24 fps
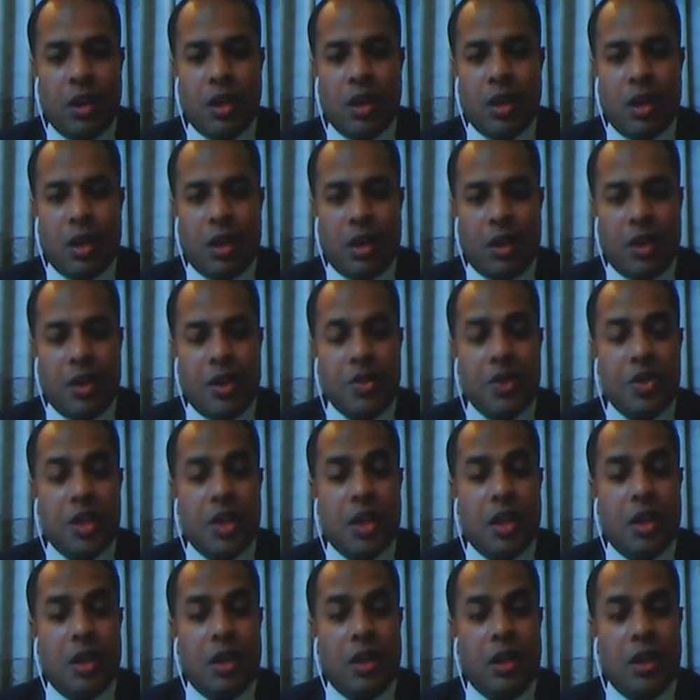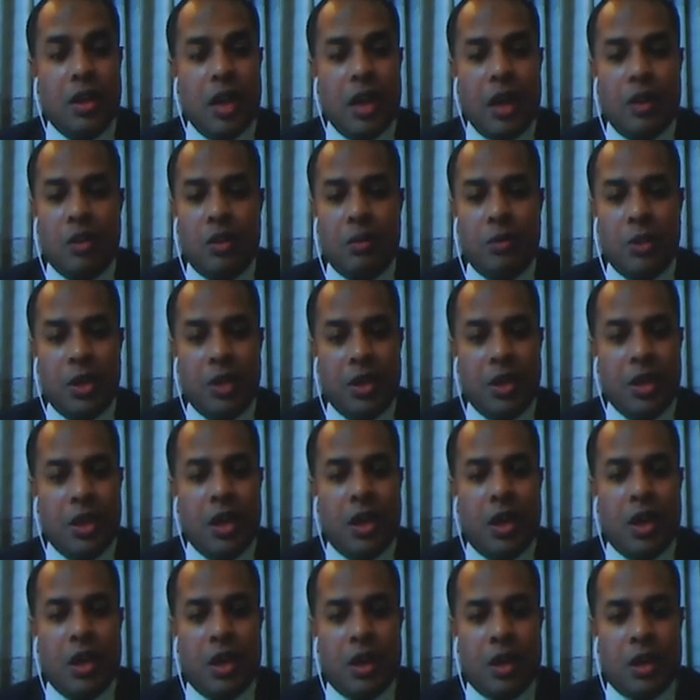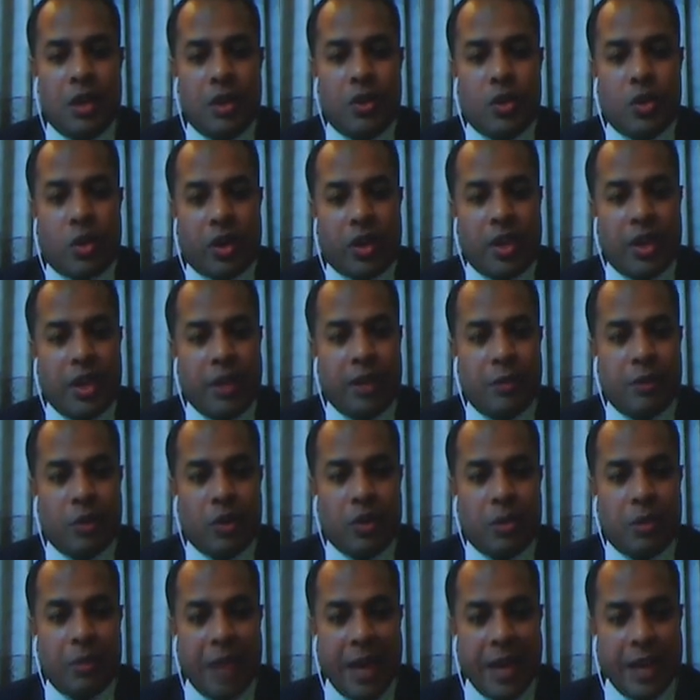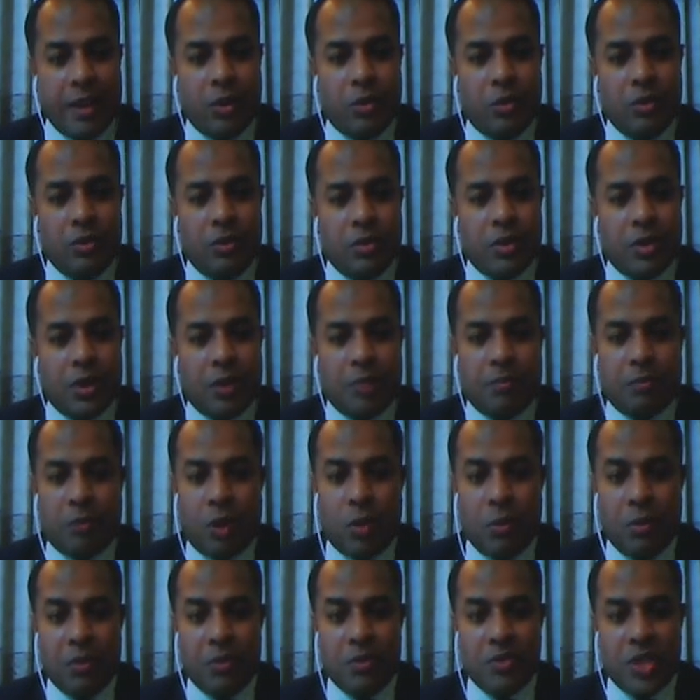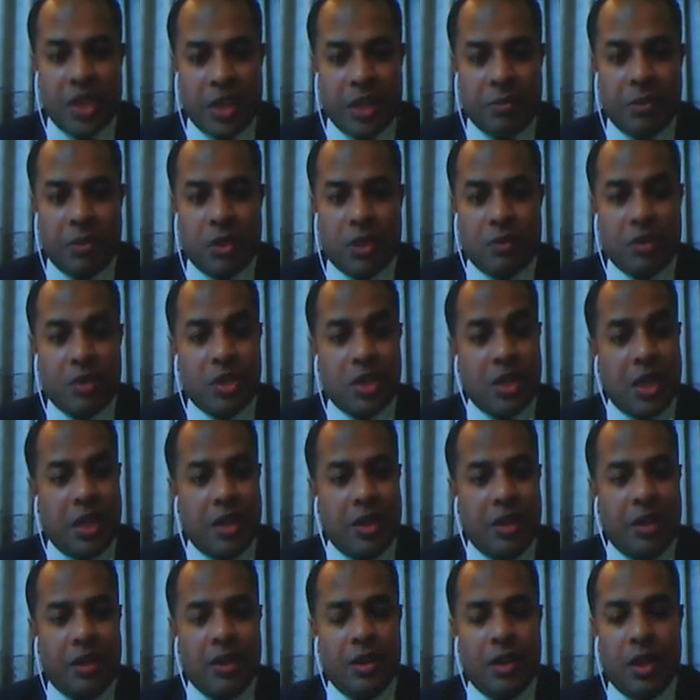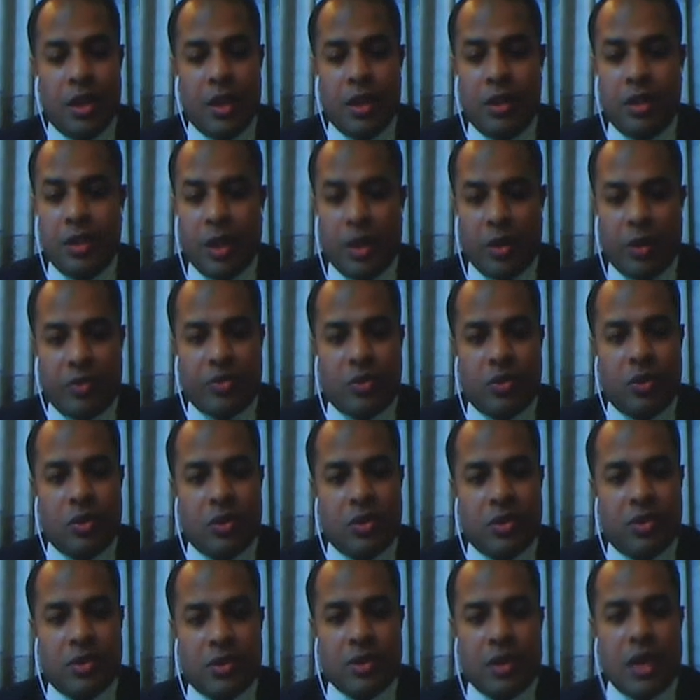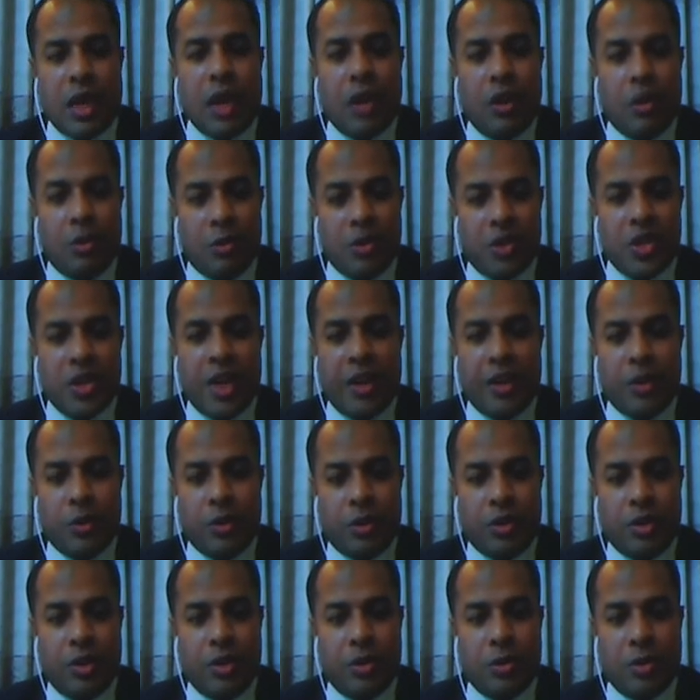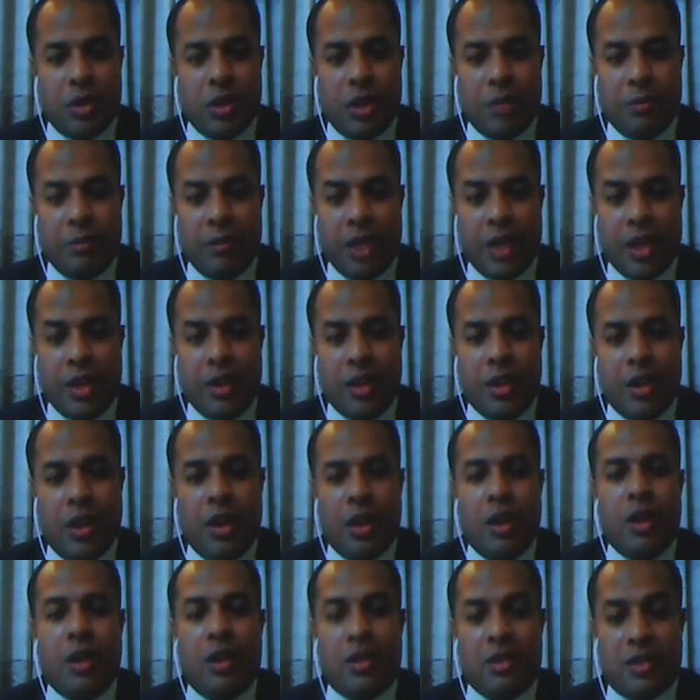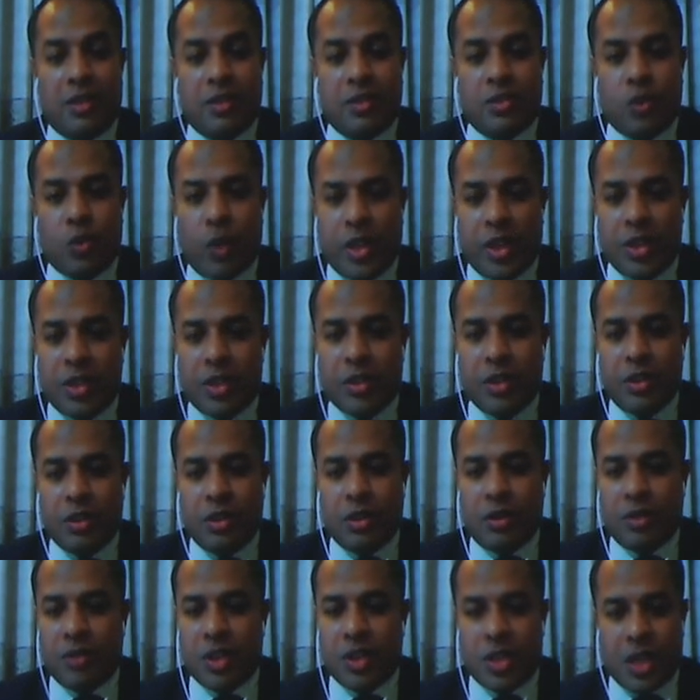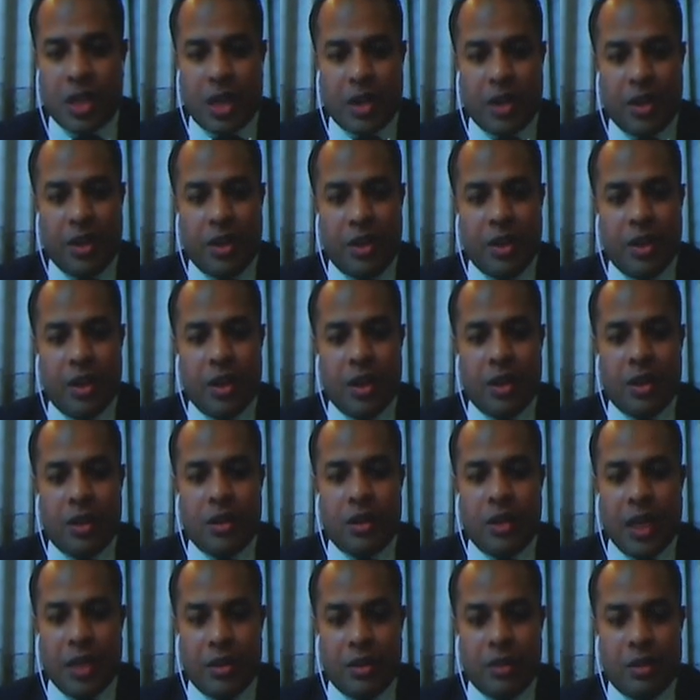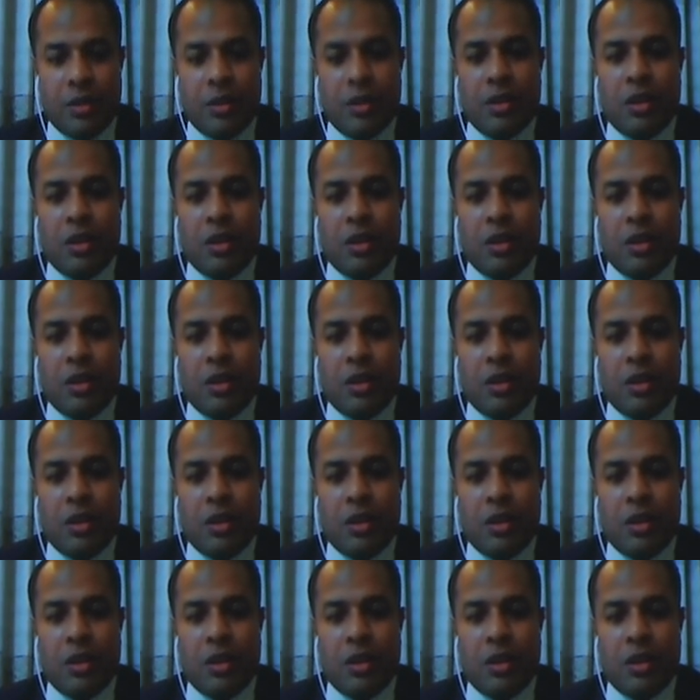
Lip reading: Initially, I will be talking about the background and problem statement of the study. Then, of course, I will be sharing with you my research question of the study. Then